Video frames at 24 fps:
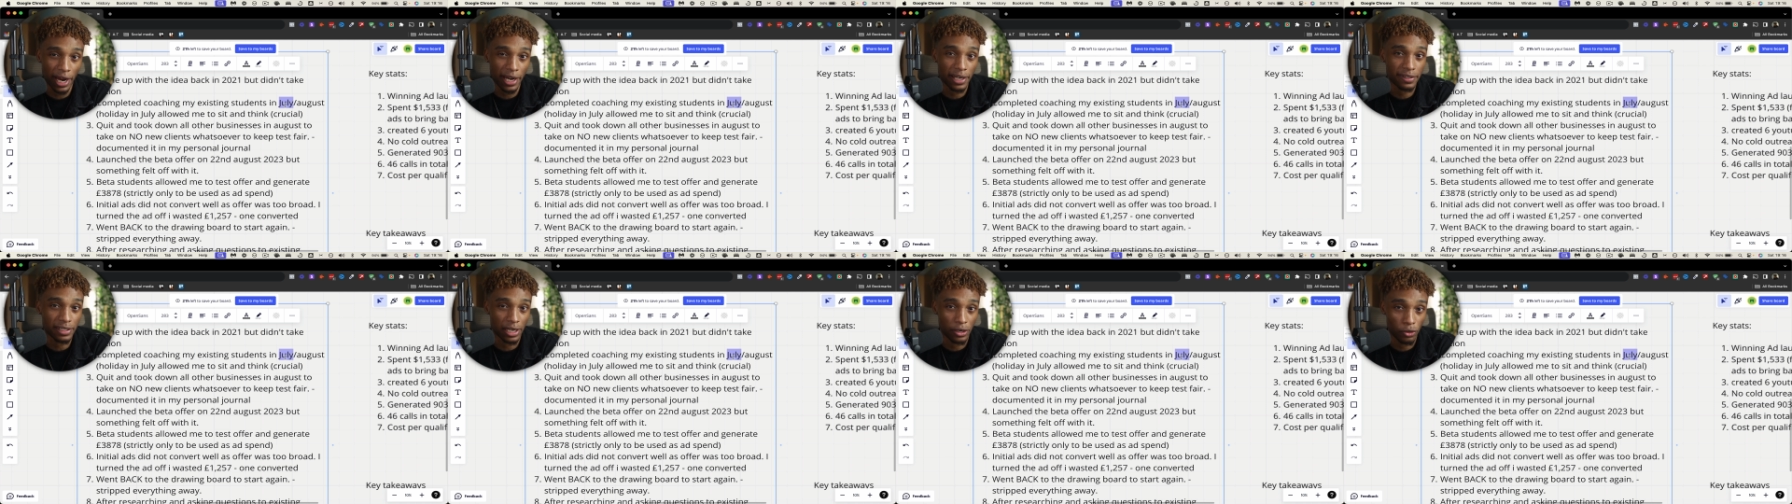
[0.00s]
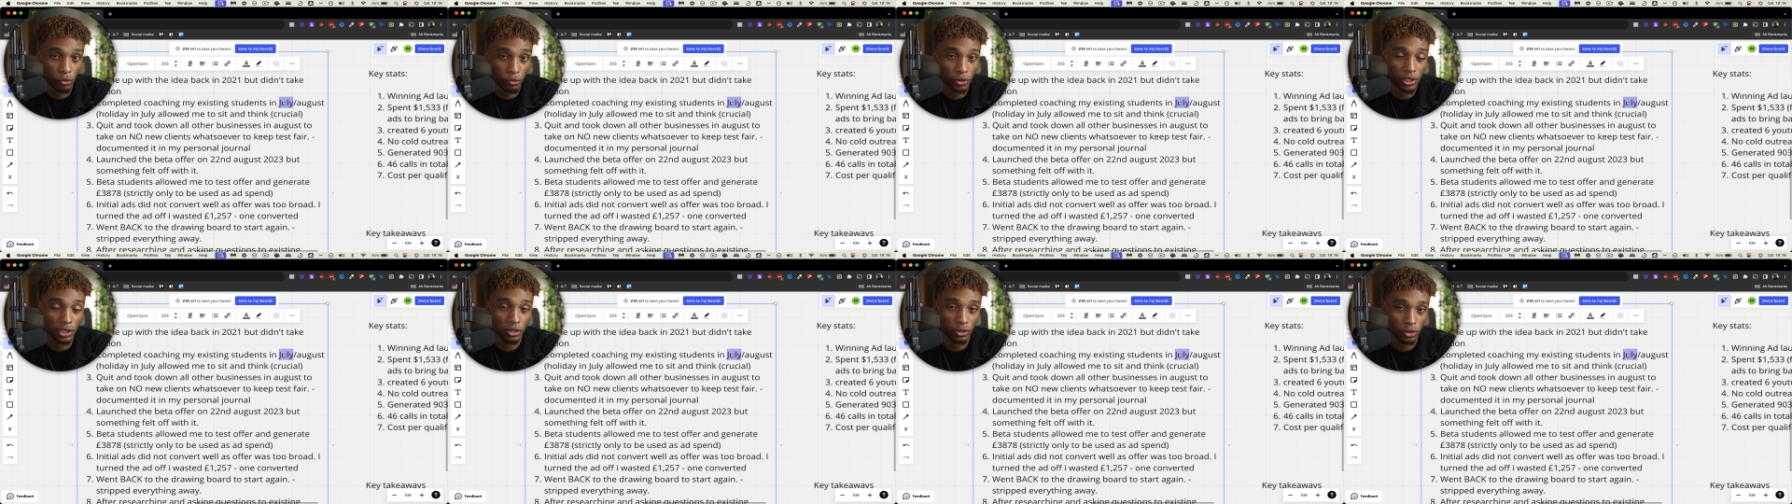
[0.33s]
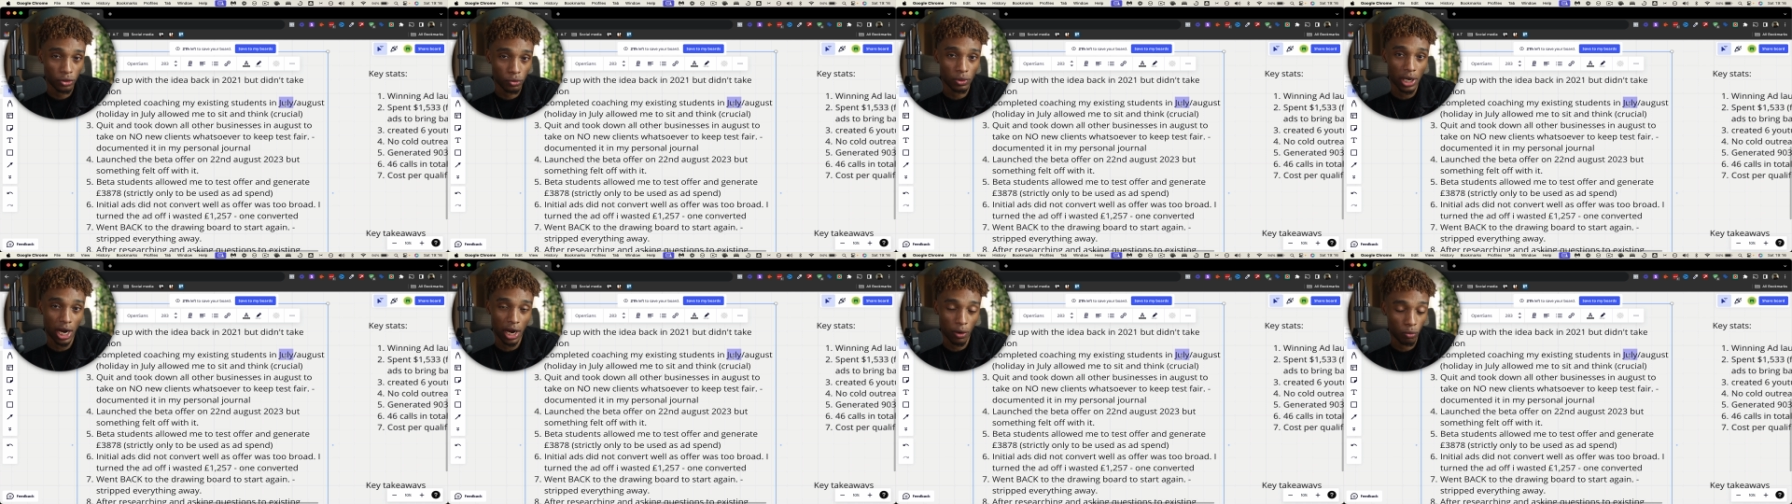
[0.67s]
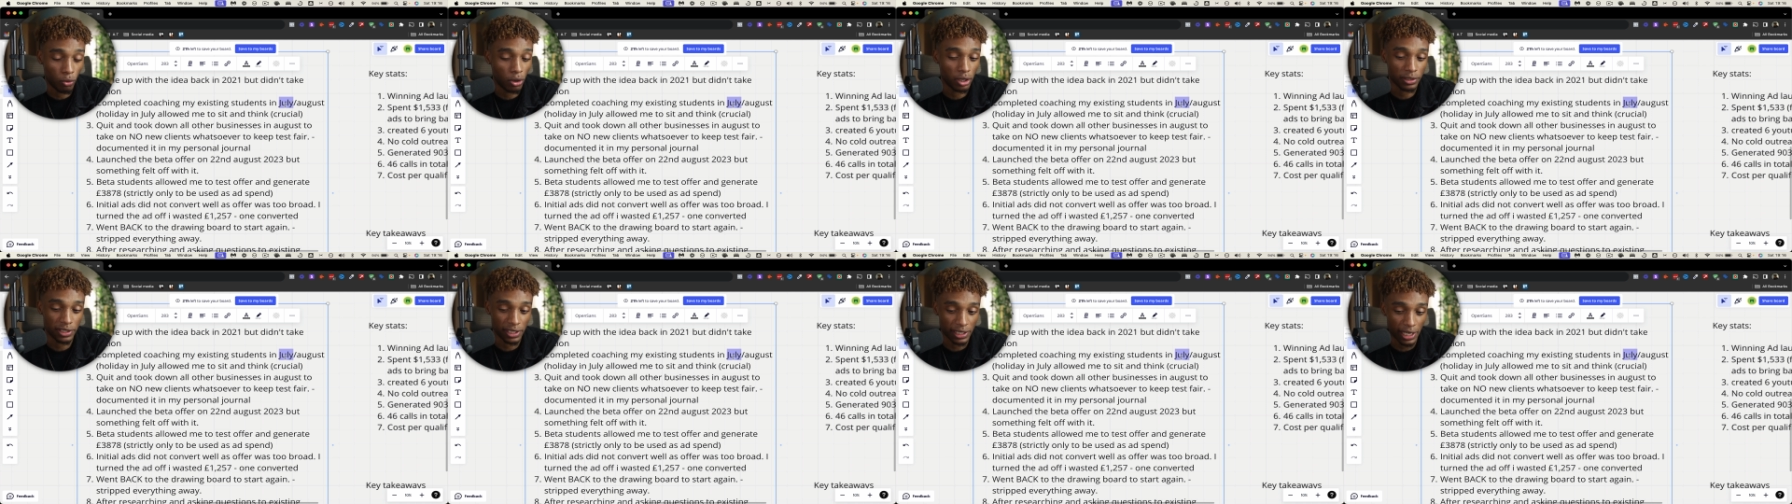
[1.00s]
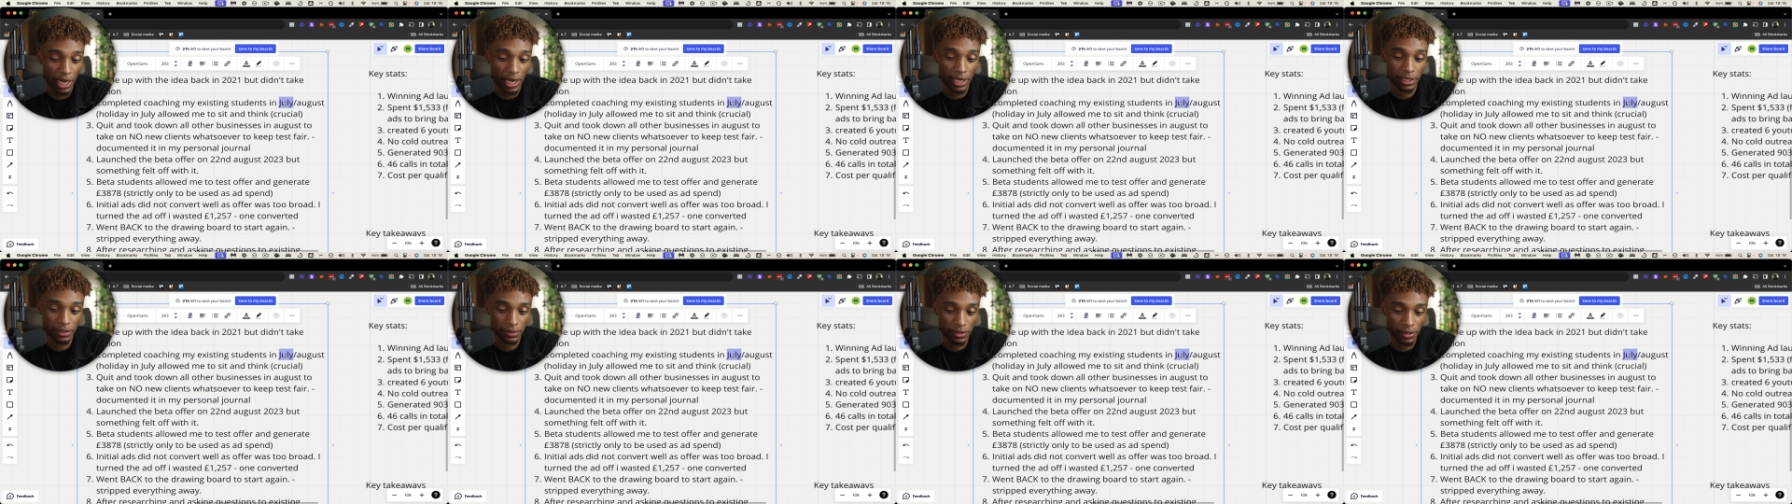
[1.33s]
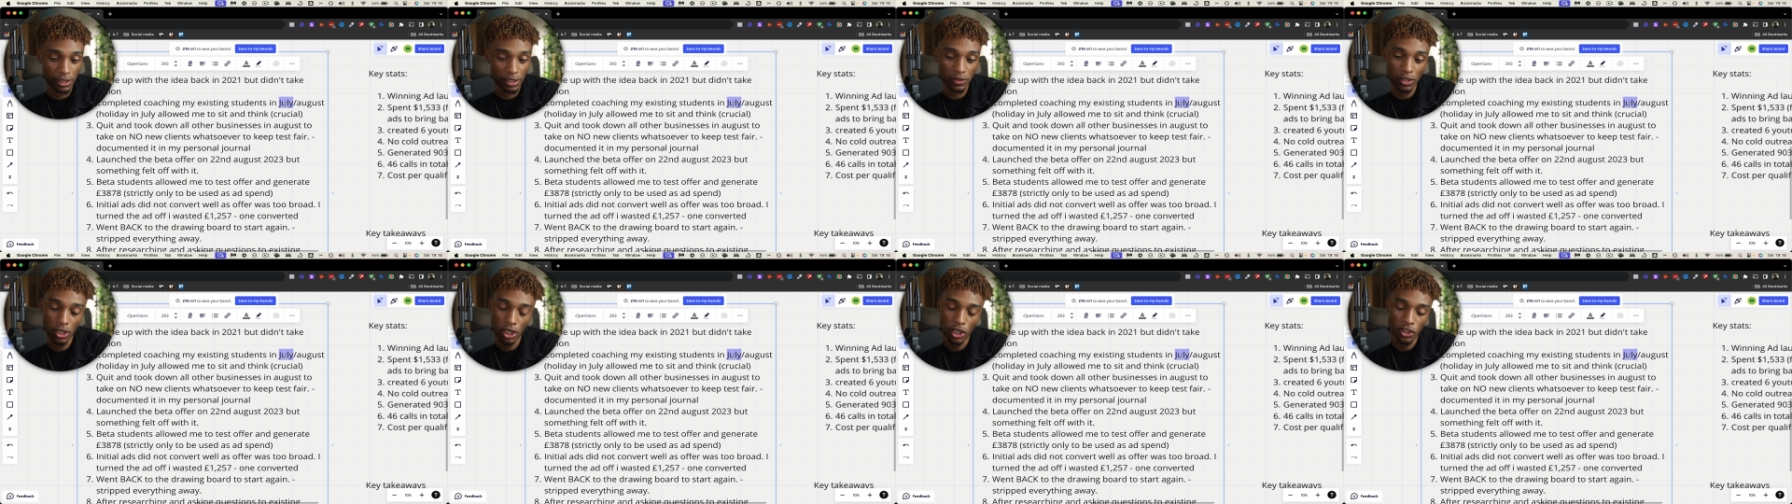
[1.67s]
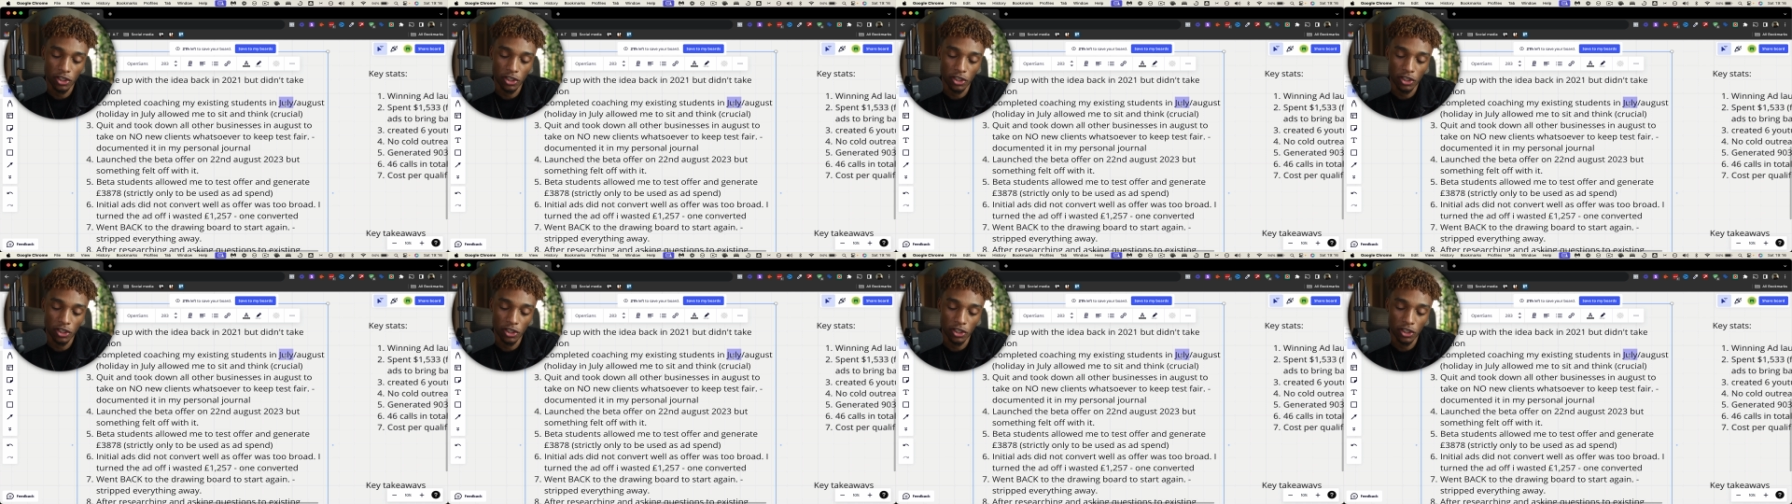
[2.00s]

because I already knew that I wanted to get into this.